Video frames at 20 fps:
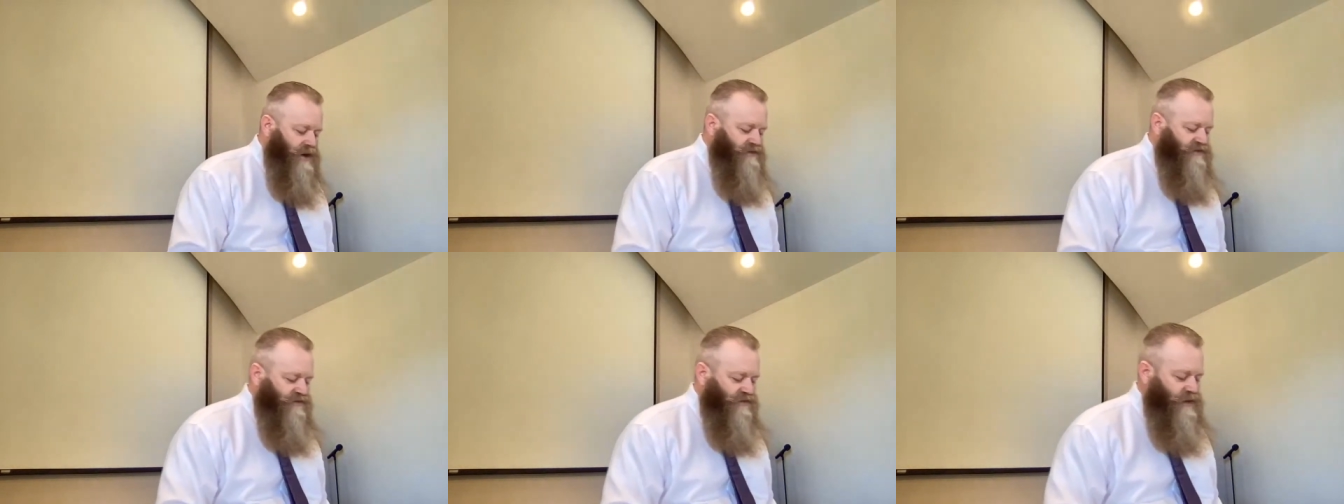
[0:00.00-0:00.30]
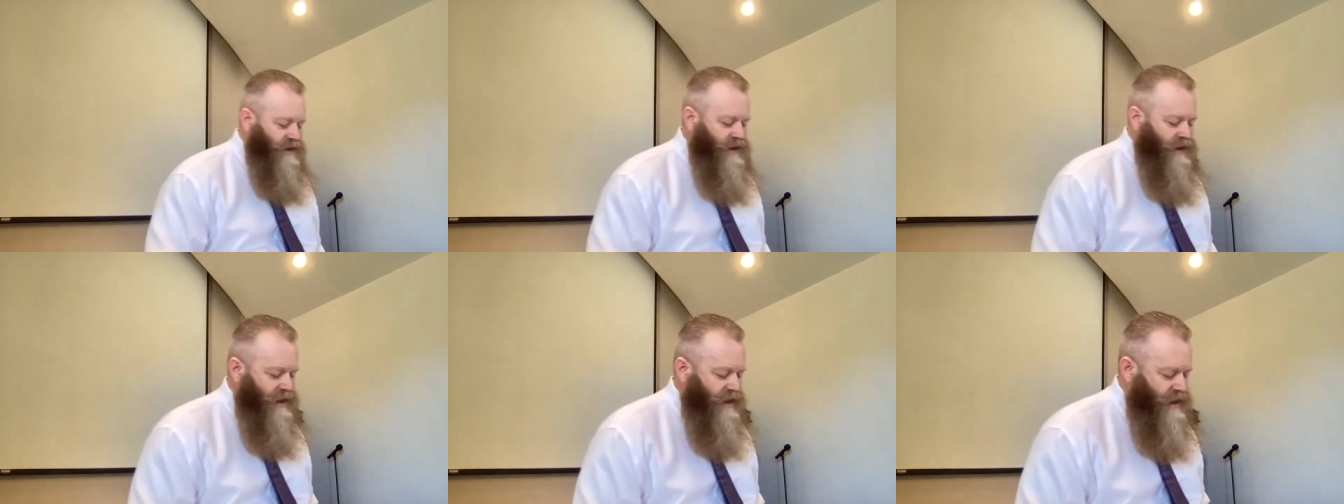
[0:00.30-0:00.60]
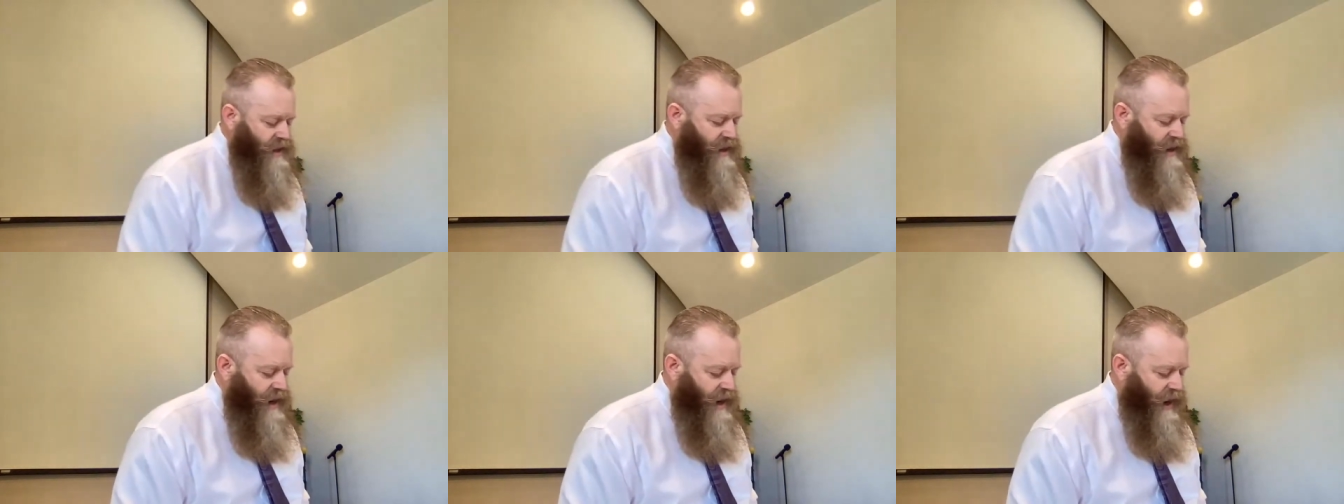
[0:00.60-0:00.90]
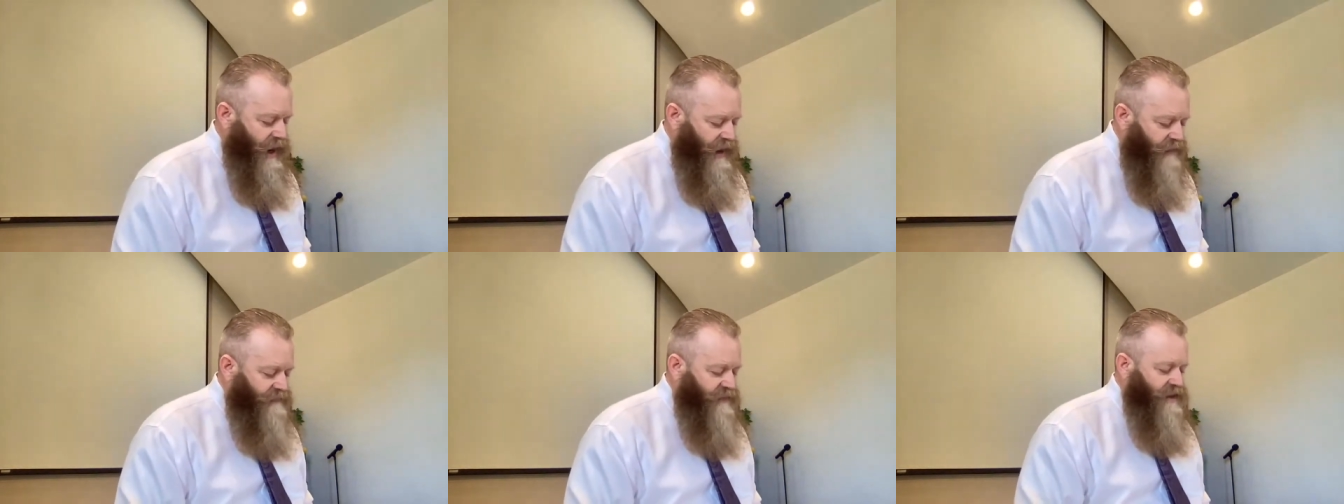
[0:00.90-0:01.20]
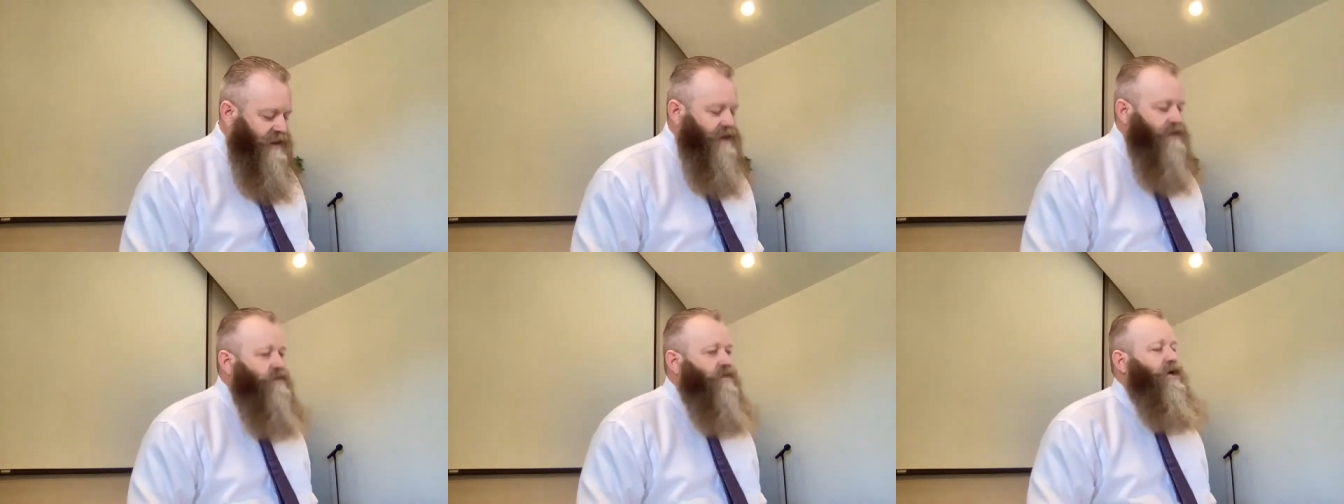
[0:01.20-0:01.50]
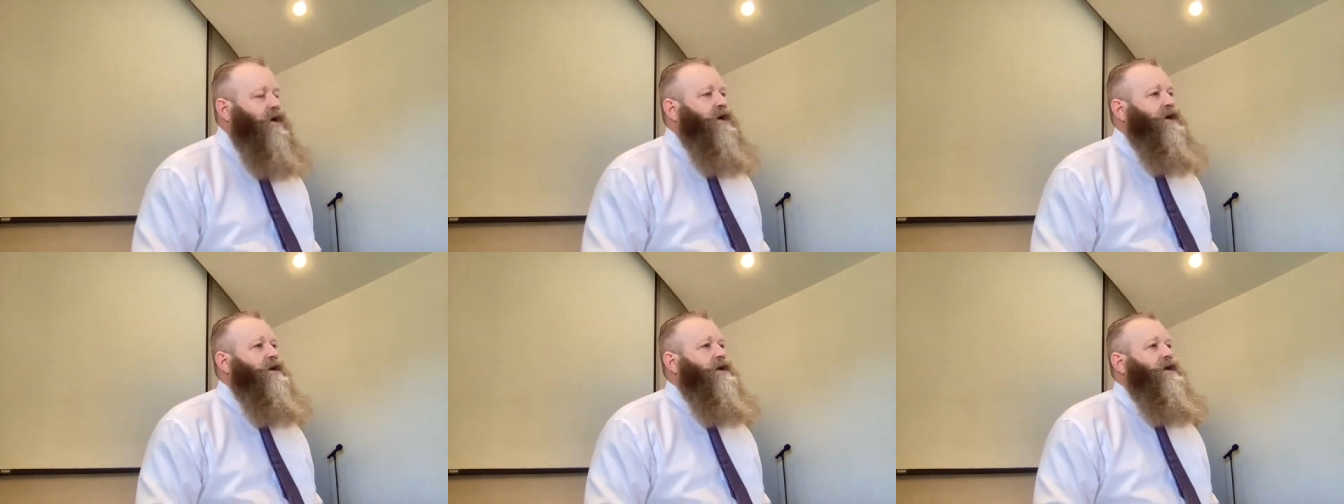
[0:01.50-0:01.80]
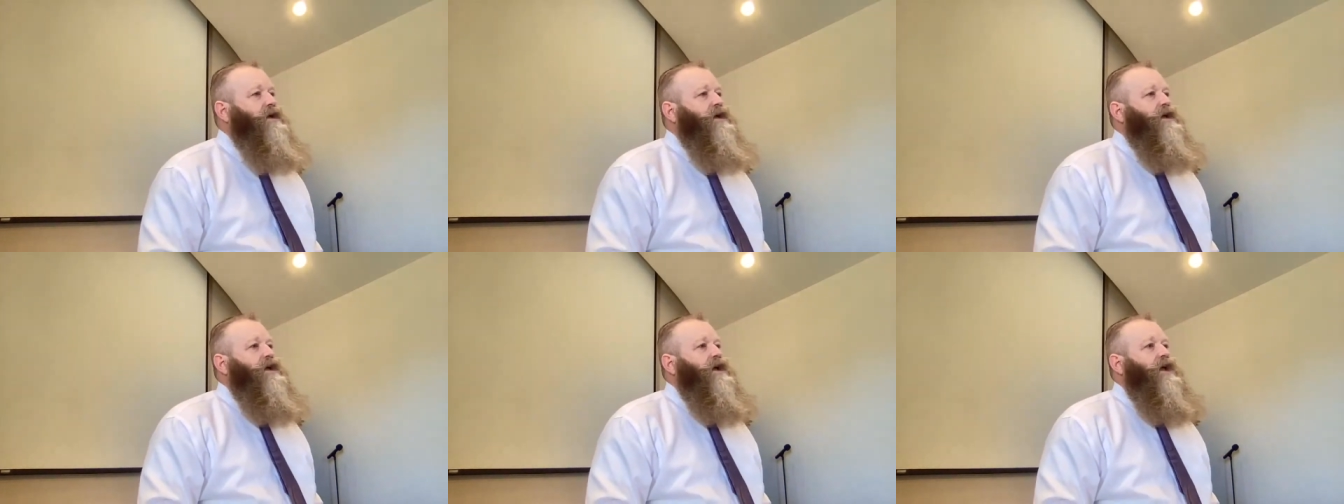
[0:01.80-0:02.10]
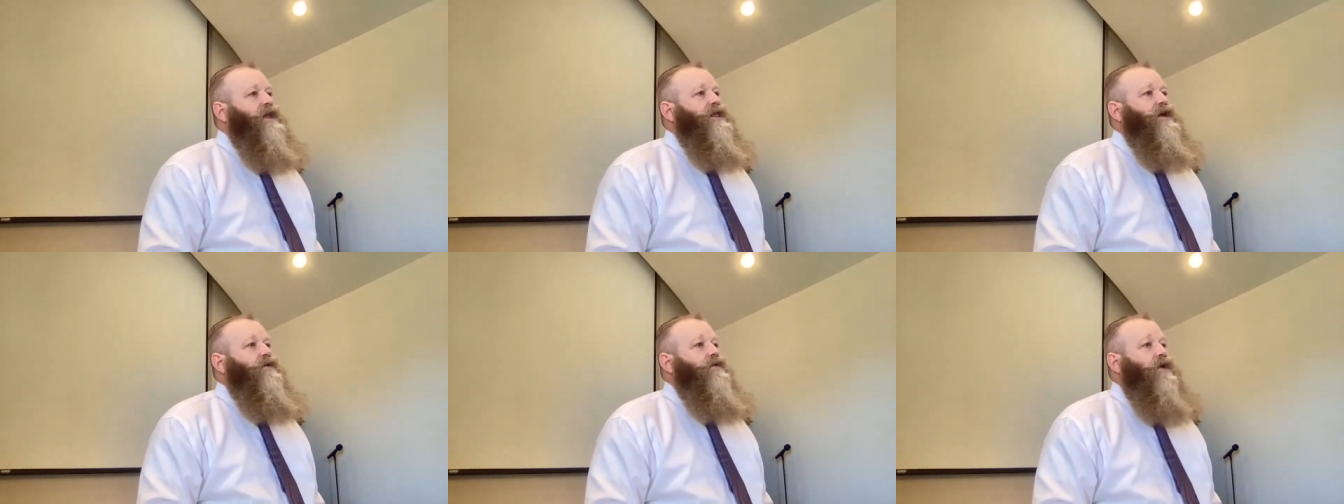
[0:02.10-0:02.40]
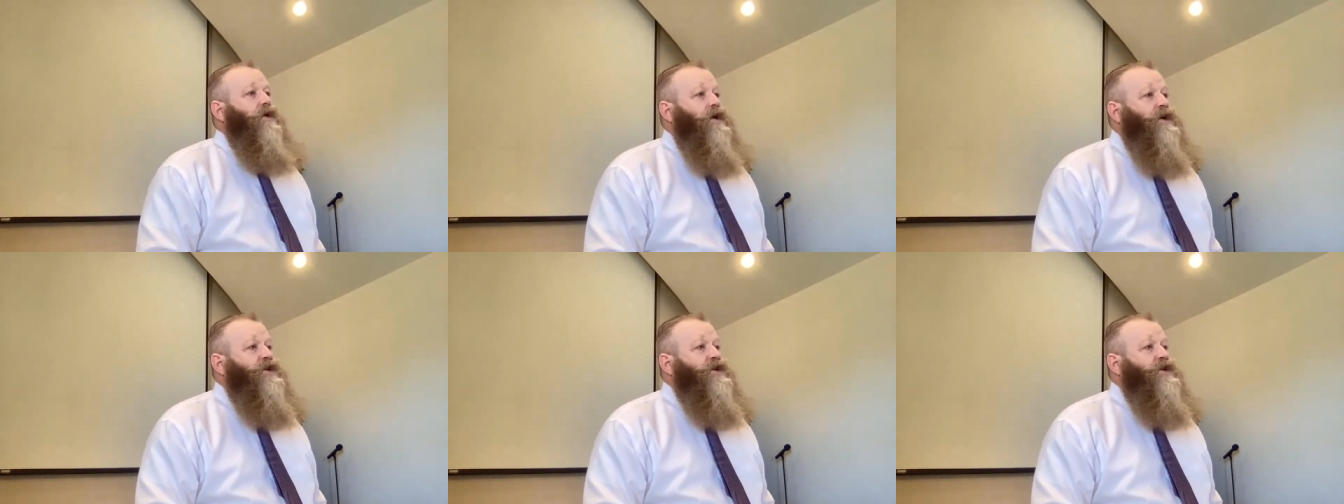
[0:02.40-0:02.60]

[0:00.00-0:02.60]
country, a heavenly one. And they were